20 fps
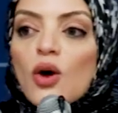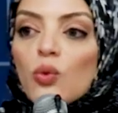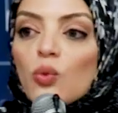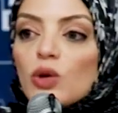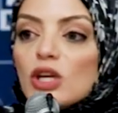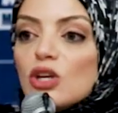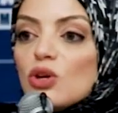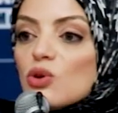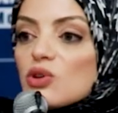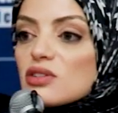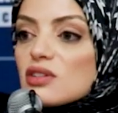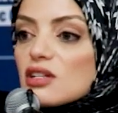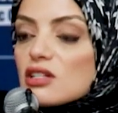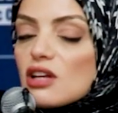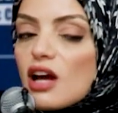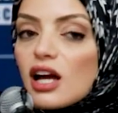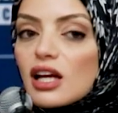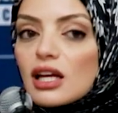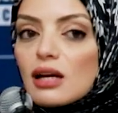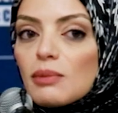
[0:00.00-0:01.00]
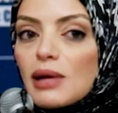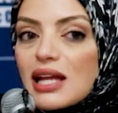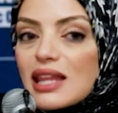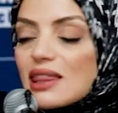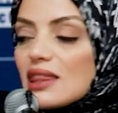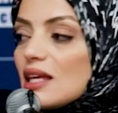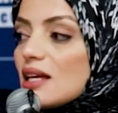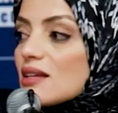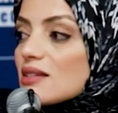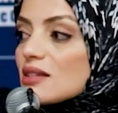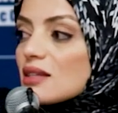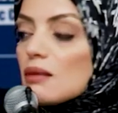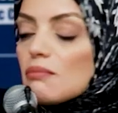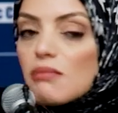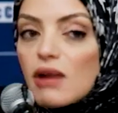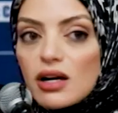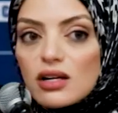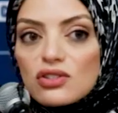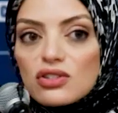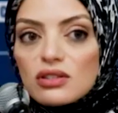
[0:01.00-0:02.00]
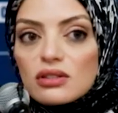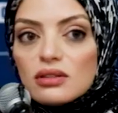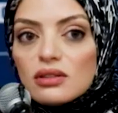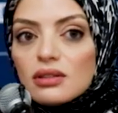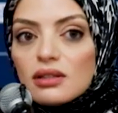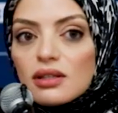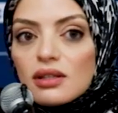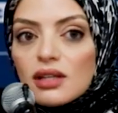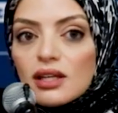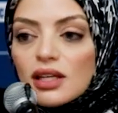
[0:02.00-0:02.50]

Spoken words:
We used to talk about things in the marginal.